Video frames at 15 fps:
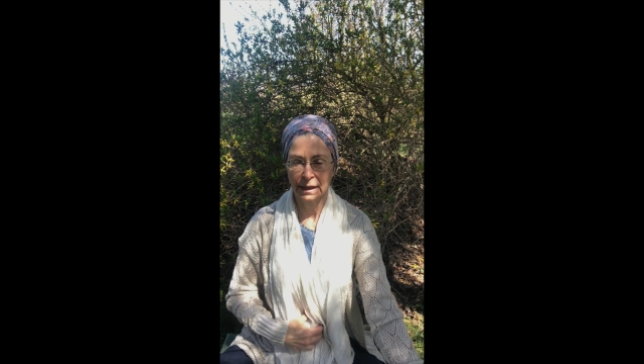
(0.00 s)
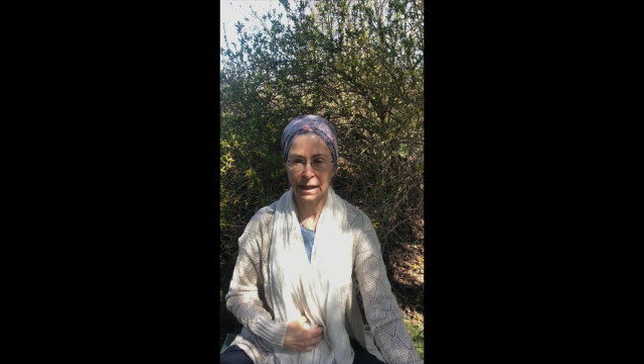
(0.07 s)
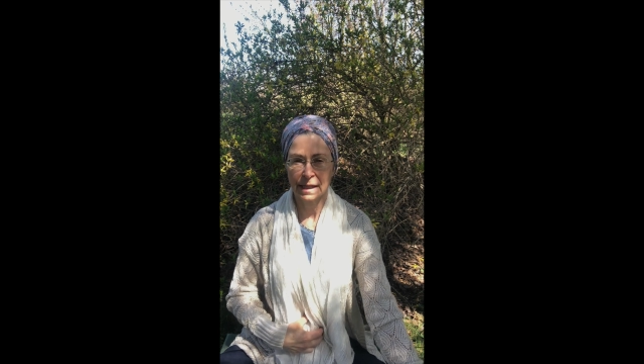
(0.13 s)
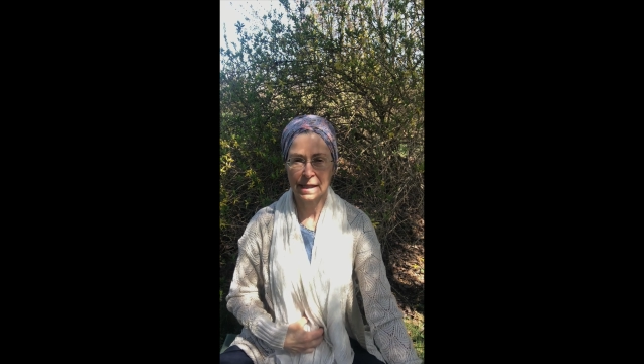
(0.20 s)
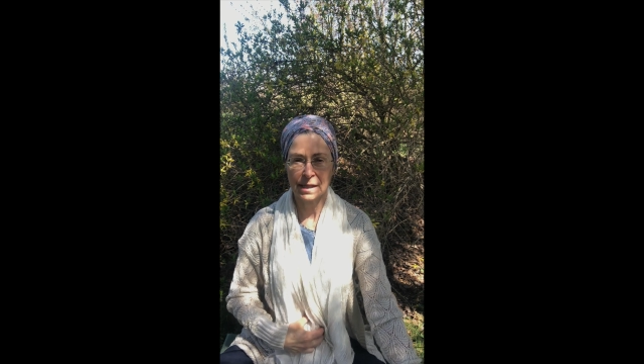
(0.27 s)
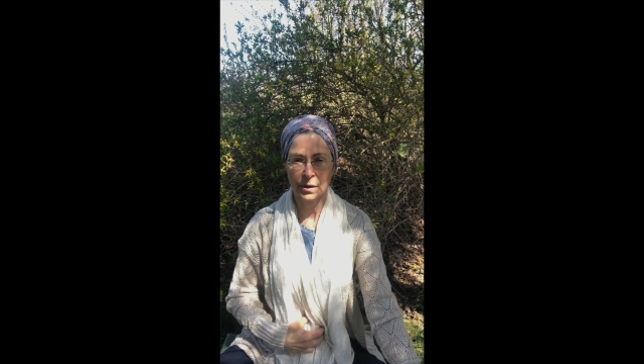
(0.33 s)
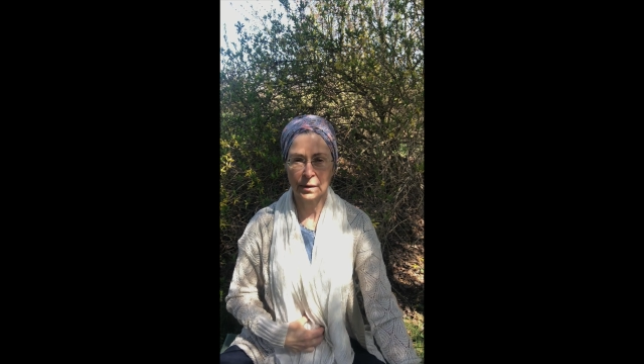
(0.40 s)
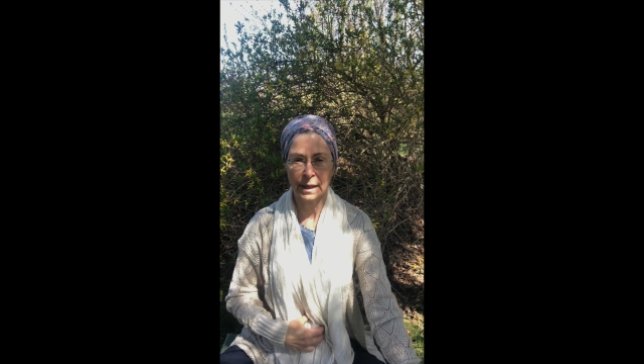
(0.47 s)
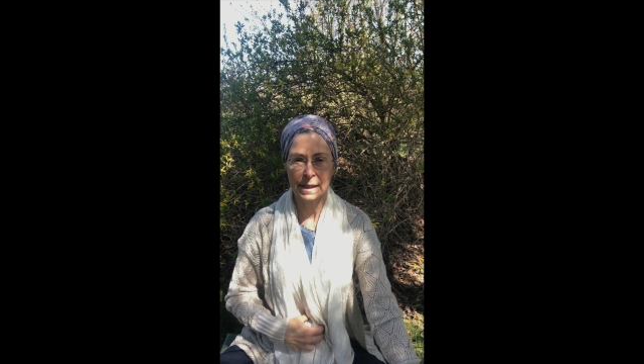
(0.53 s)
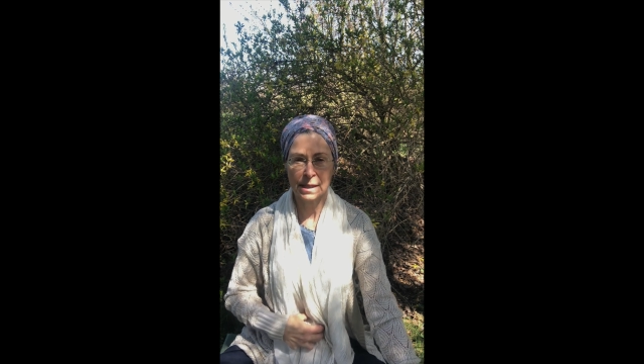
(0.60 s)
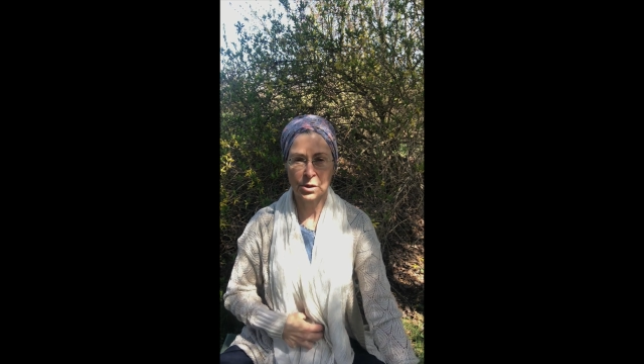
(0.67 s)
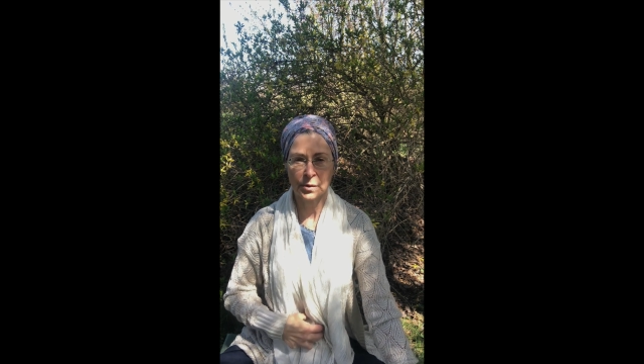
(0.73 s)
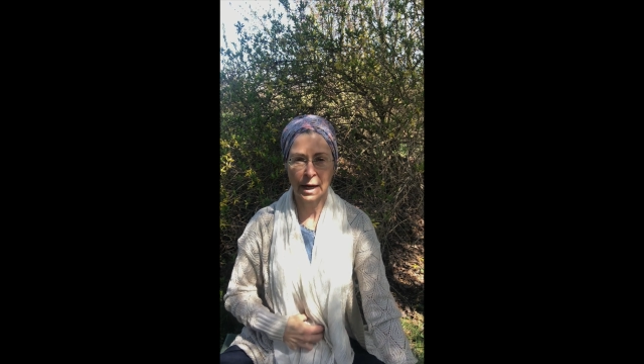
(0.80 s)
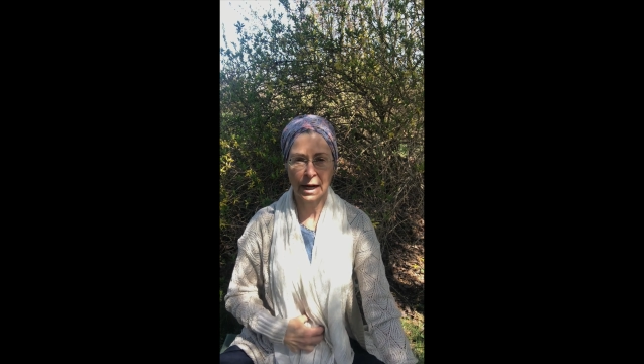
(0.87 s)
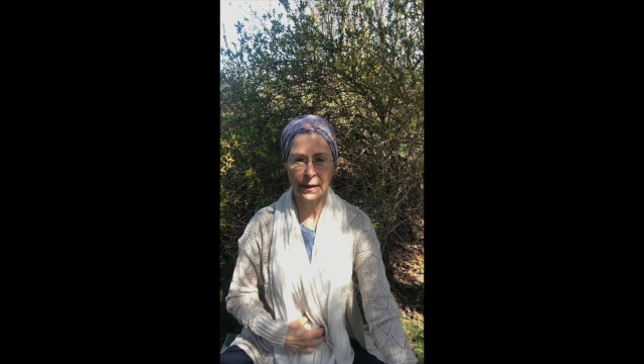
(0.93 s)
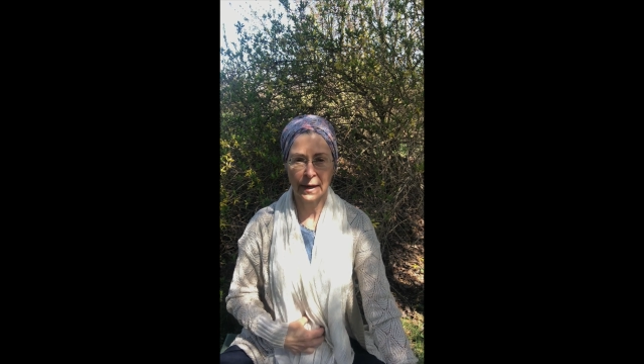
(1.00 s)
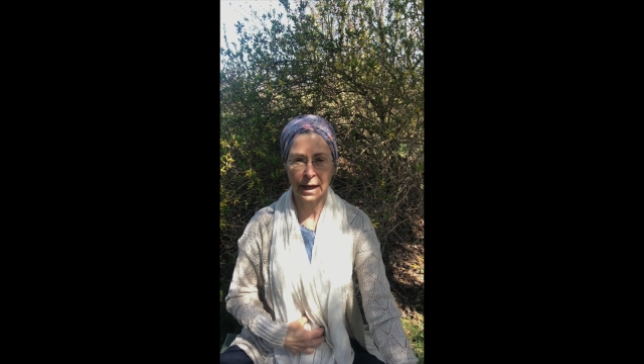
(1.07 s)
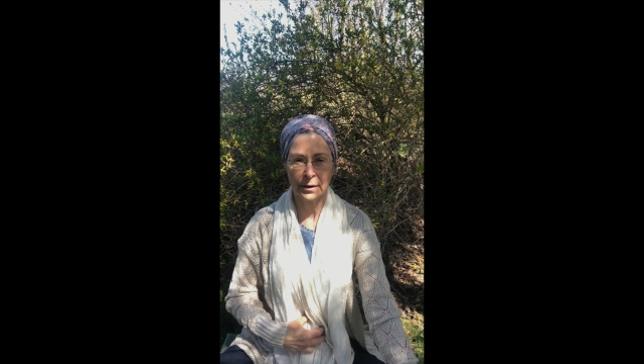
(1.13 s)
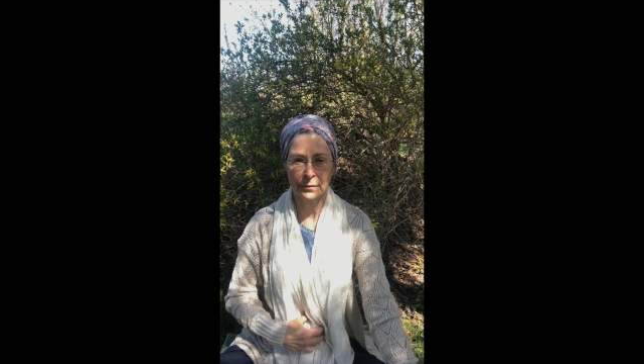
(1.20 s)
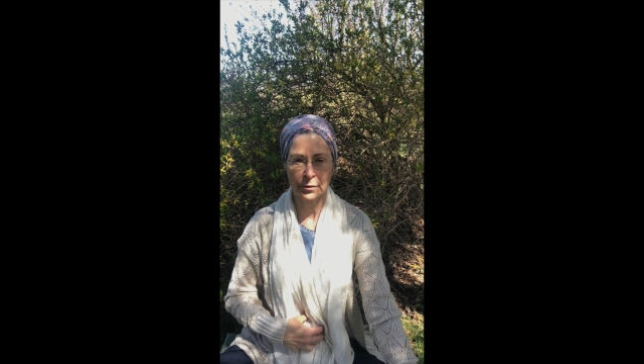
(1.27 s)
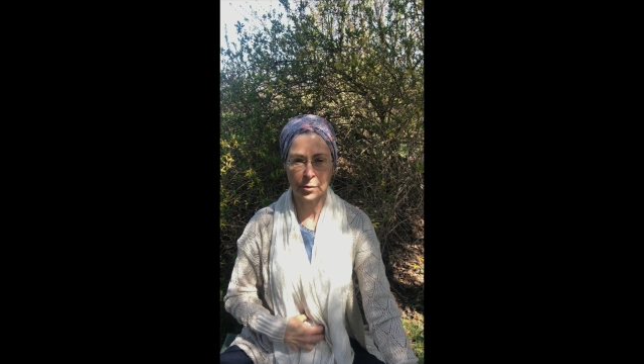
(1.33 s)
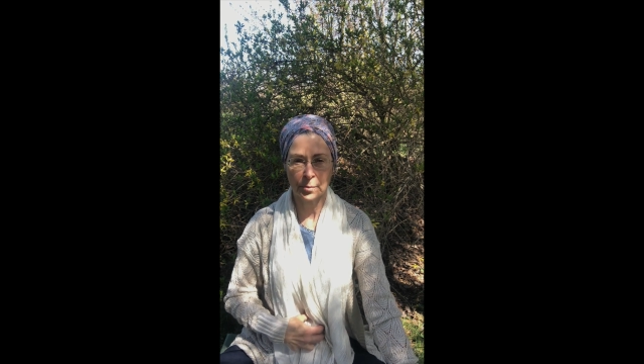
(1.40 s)
So let's try
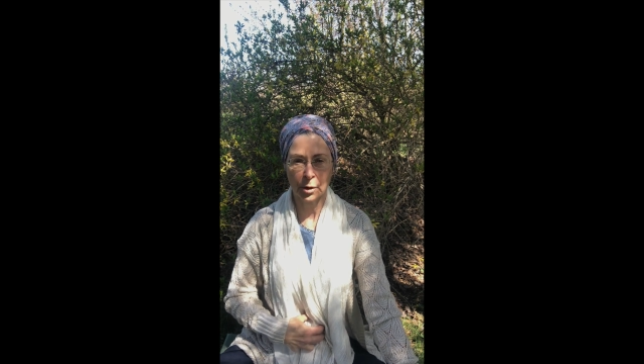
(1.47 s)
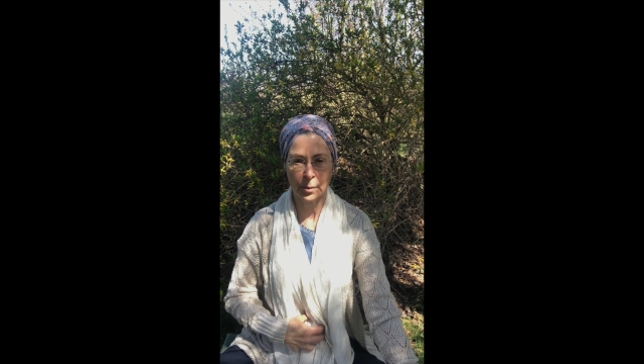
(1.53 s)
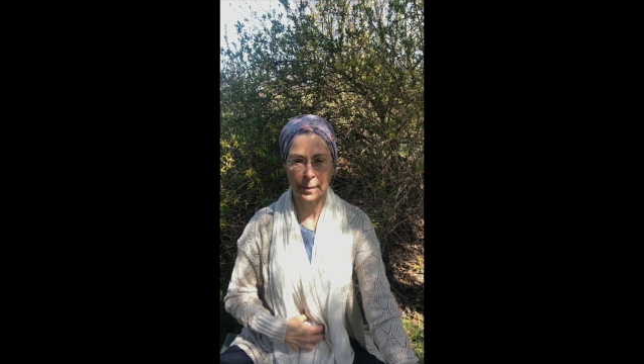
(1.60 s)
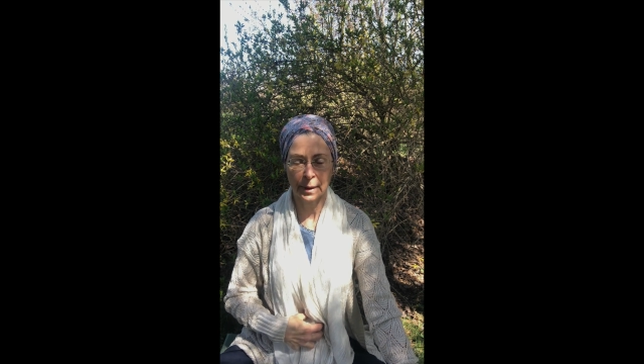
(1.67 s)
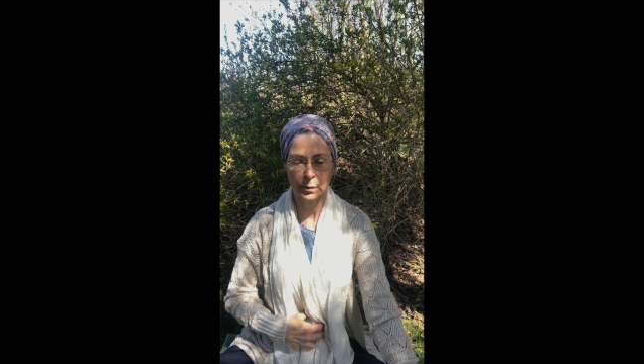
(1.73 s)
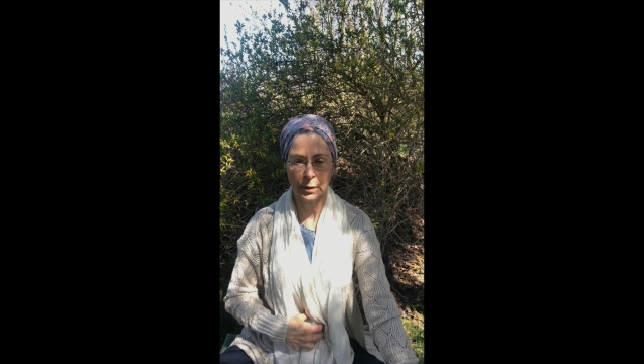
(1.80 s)
that for a moment.